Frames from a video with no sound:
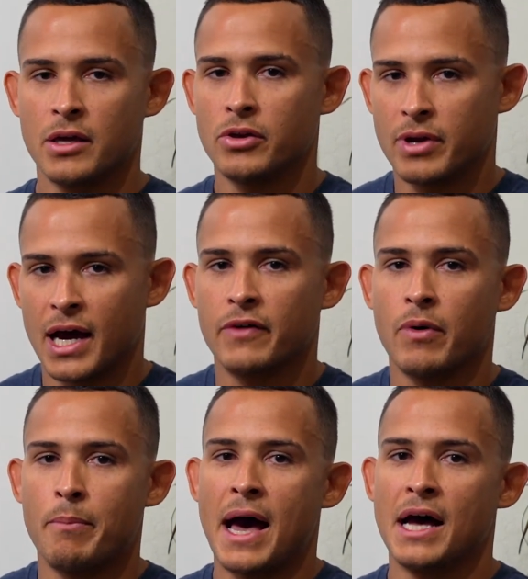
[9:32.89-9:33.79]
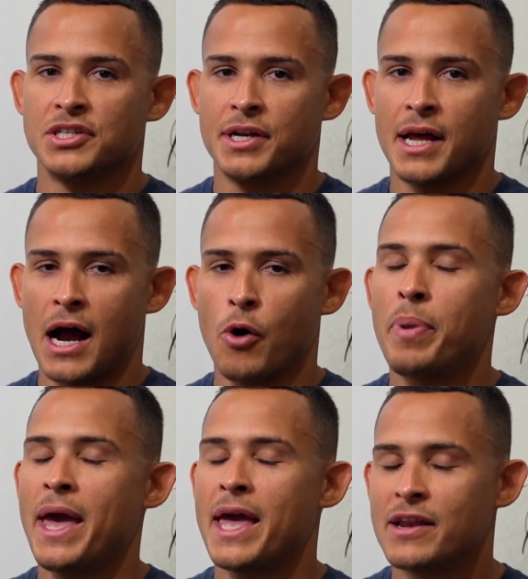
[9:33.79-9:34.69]
You can kind of imagine how
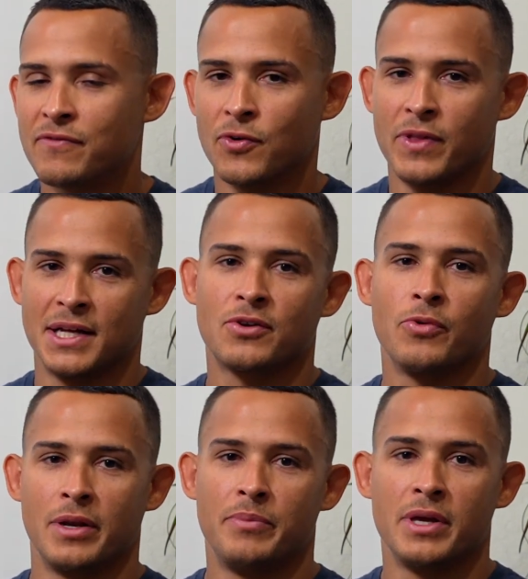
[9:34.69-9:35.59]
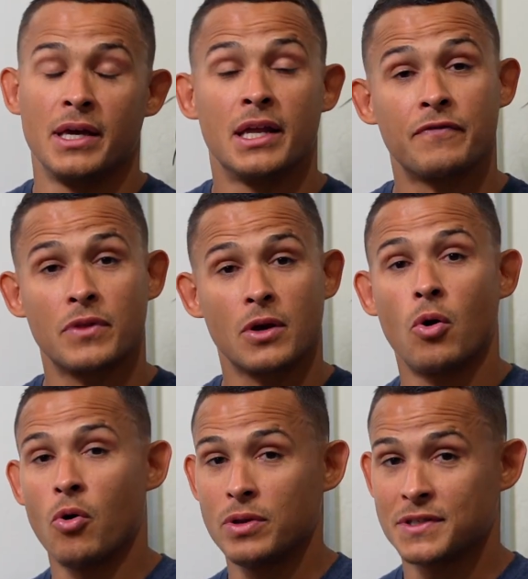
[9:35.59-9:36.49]
painful that's going to be. And if the
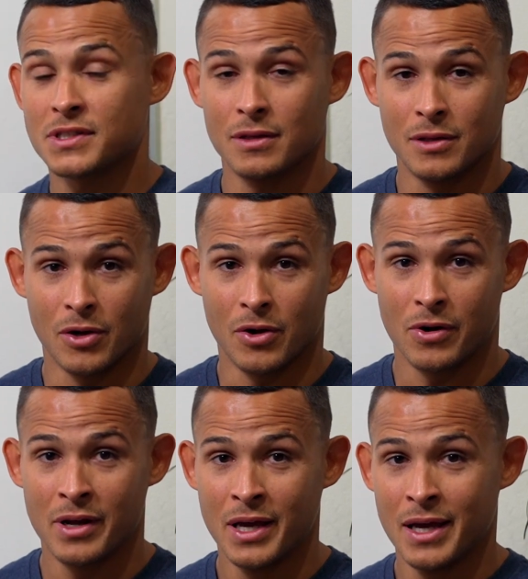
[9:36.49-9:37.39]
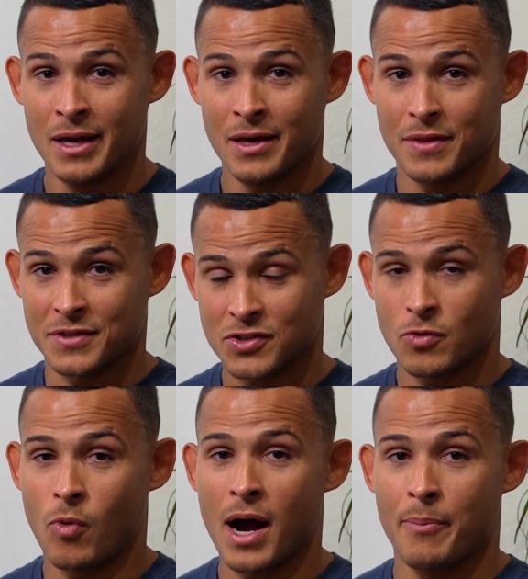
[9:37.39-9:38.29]
goal is to learn the
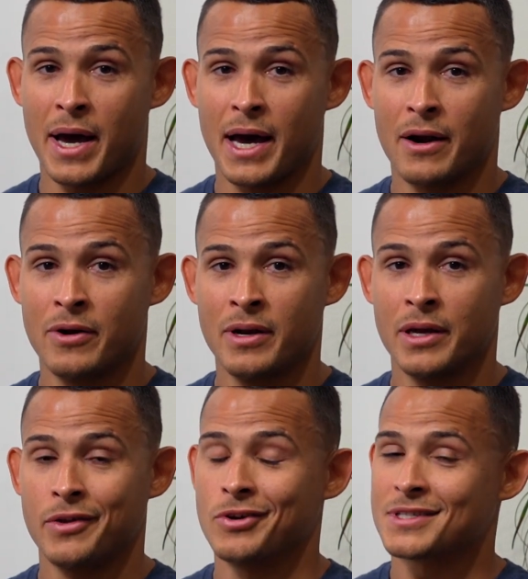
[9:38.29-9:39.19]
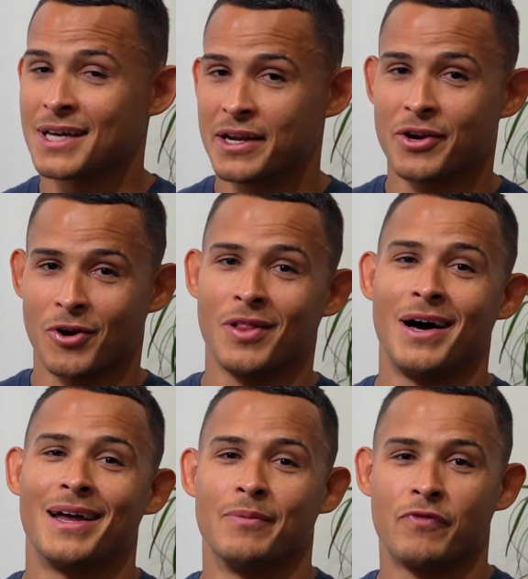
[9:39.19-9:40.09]
squat pattern, you're setting your
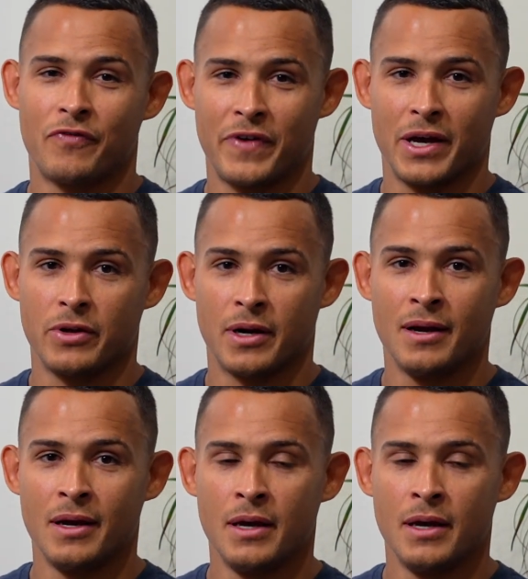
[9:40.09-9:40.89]
client up for failure.